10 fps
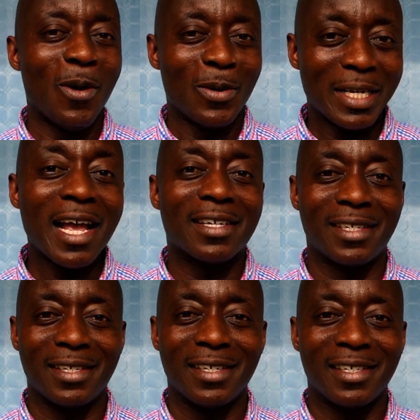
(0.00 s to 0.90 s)

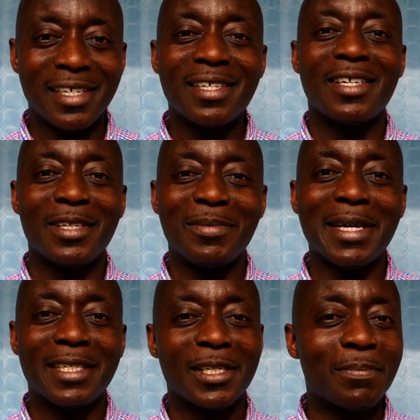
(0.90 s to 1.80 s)
Yes, this
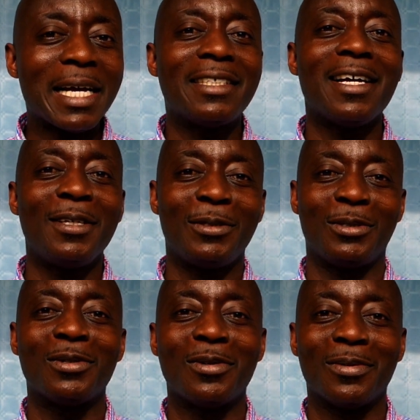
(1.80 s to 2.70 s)
statement is partially
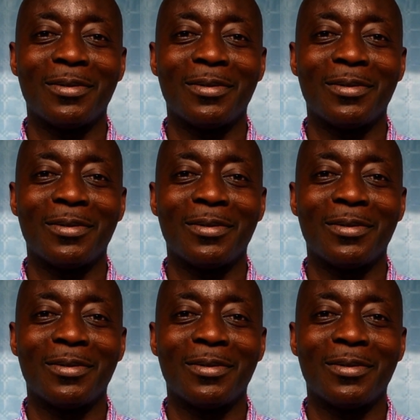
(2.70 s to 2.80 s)
true